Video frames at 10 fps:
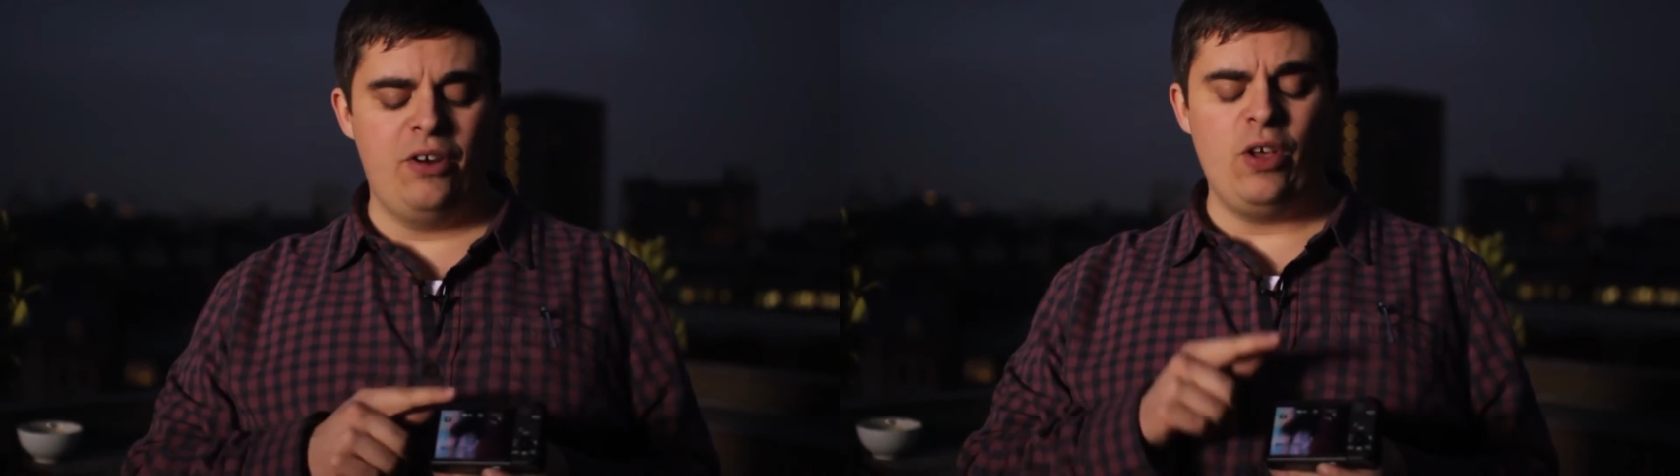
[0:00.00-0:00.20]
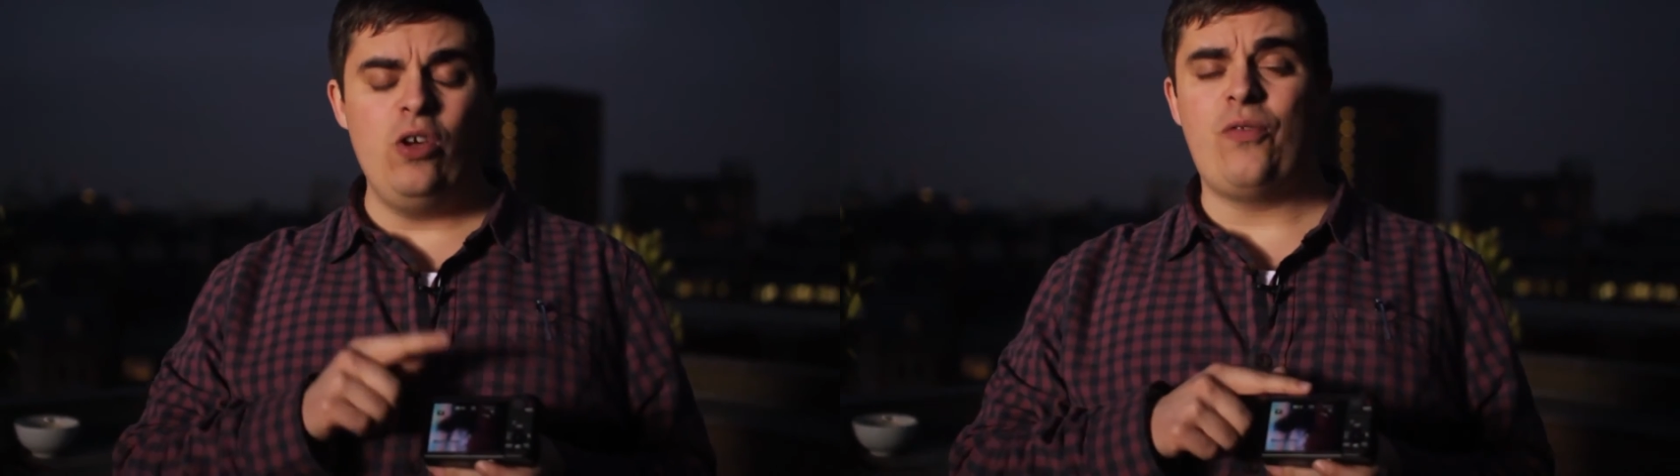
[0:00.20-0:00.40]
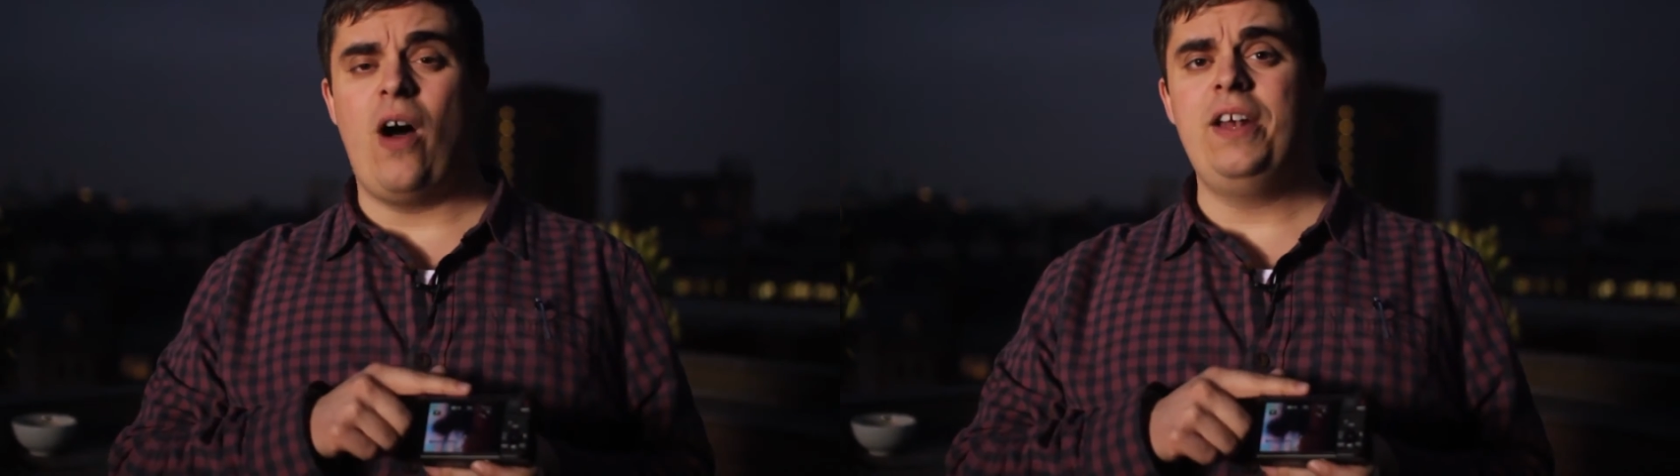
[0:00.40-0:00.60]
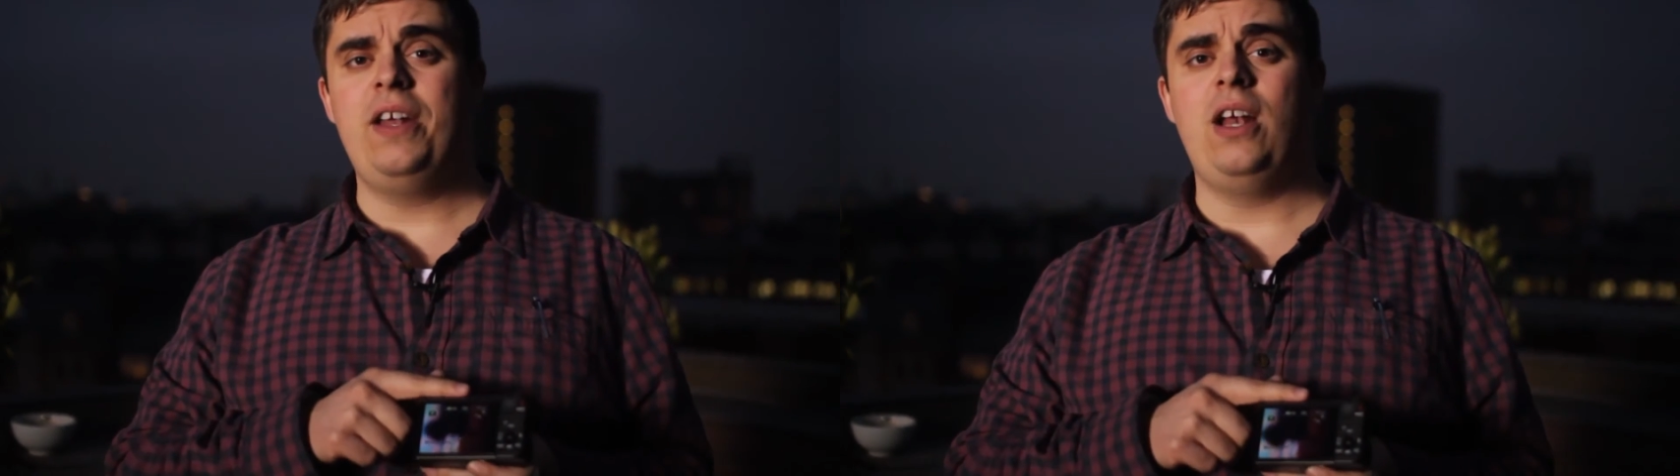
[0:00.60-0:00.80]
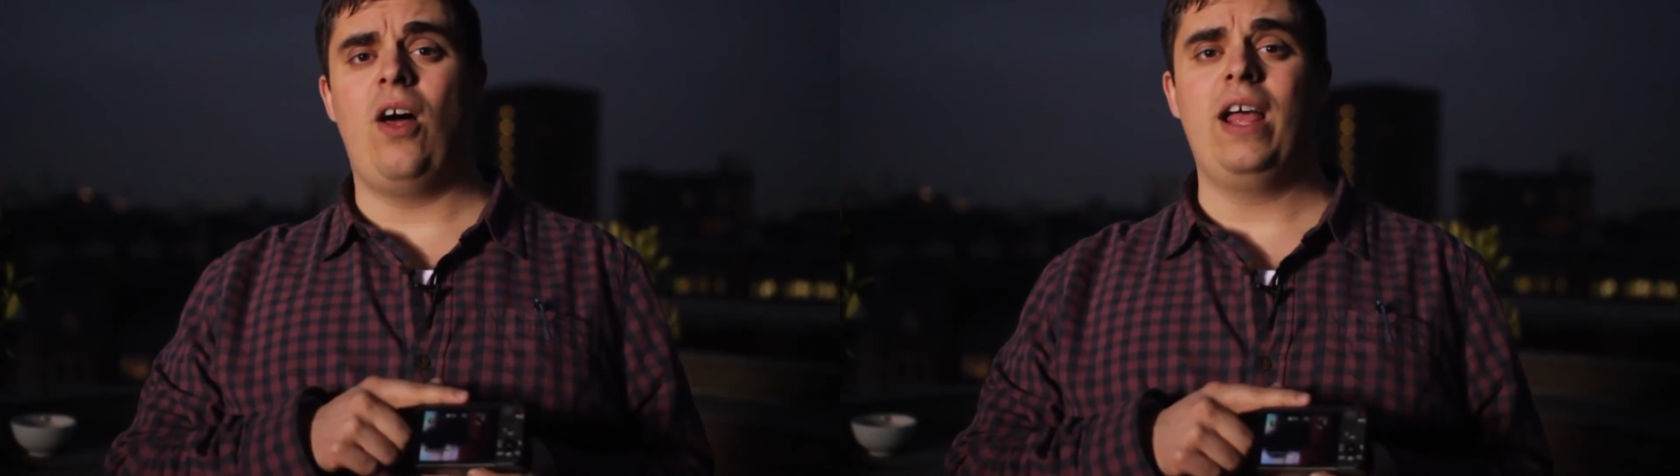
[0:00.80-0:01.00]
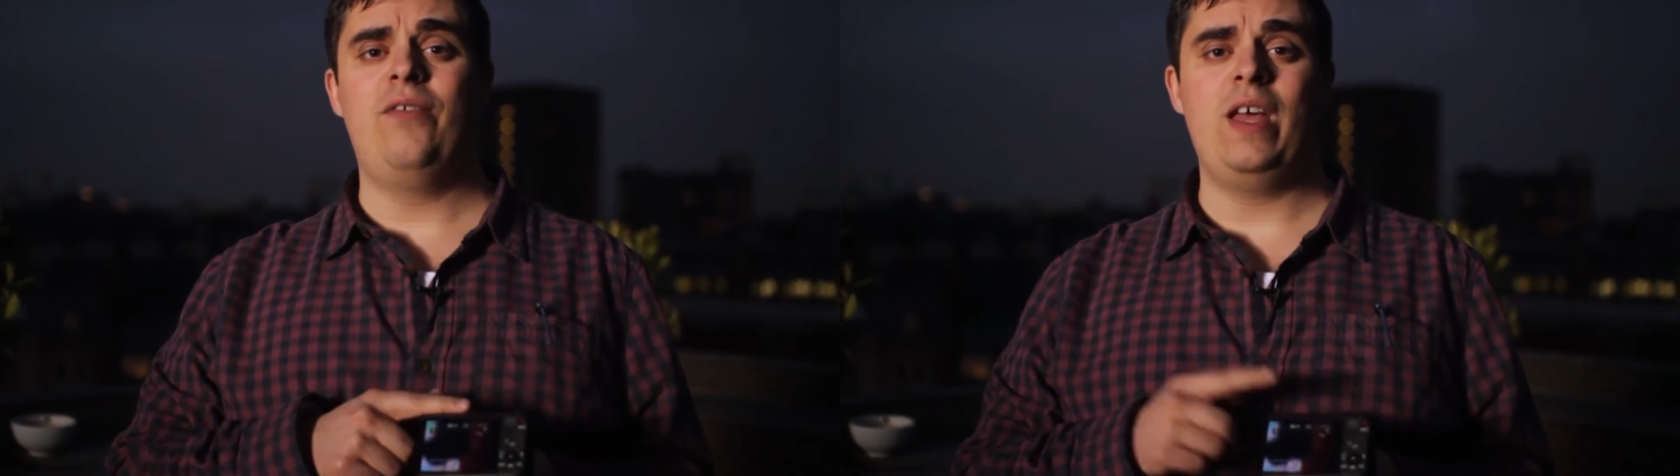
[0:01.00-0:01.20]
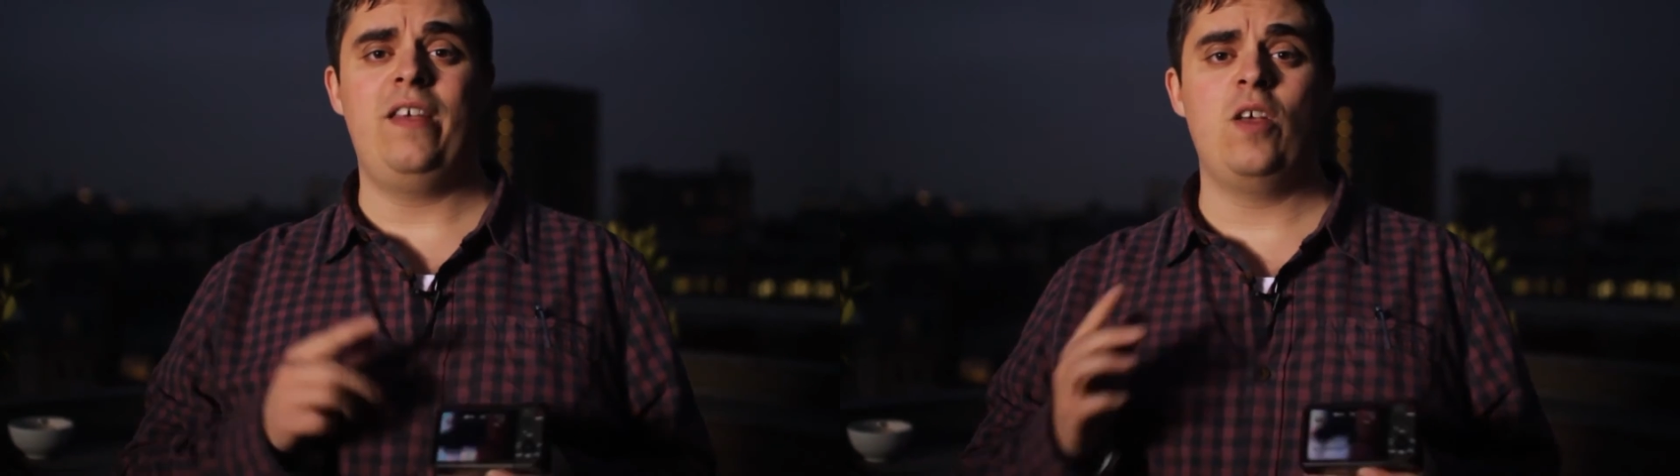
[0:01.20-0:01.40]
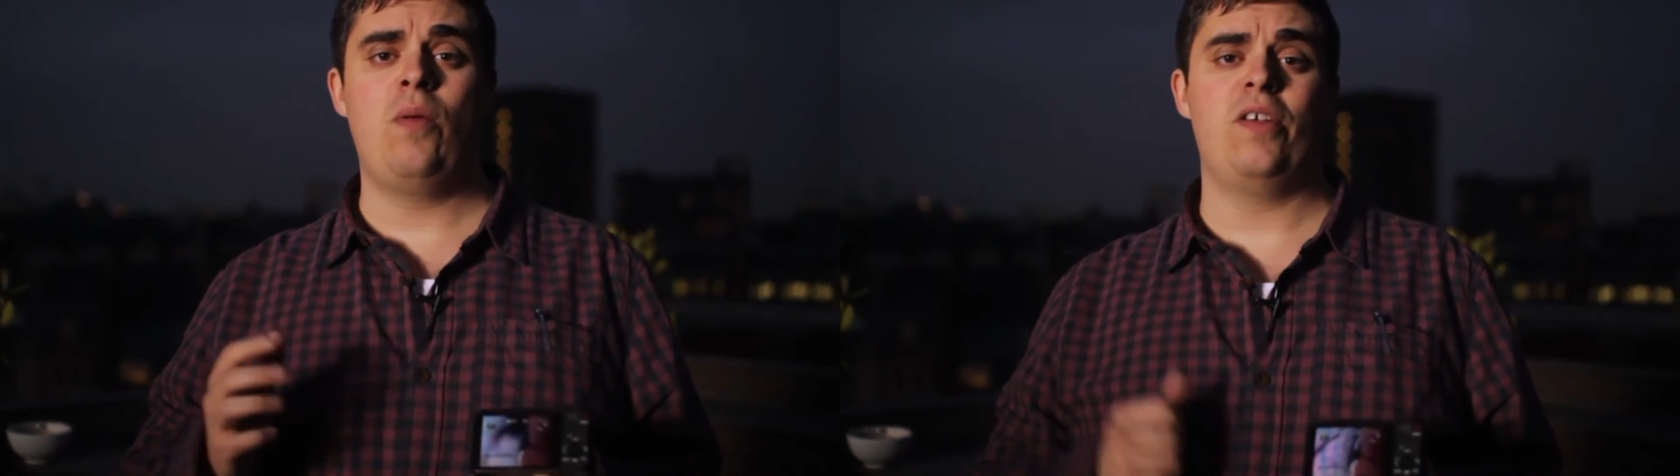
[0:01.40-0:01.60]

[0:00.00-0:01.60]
viewfinder like the Super